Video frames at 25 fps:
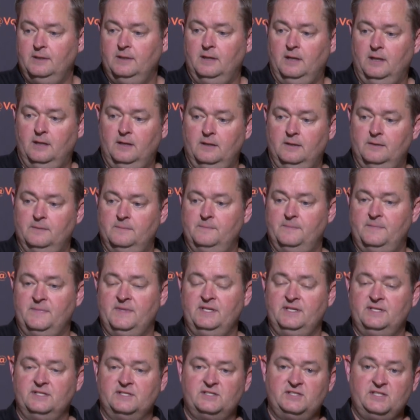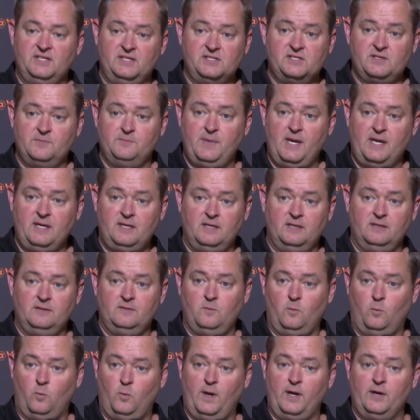The
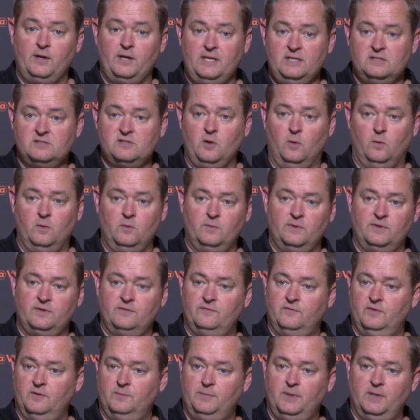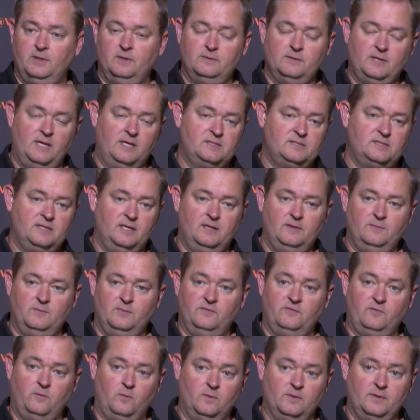decision-making, where he's going with the football, I said it
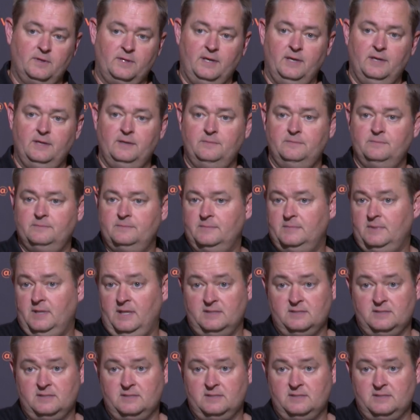before the game.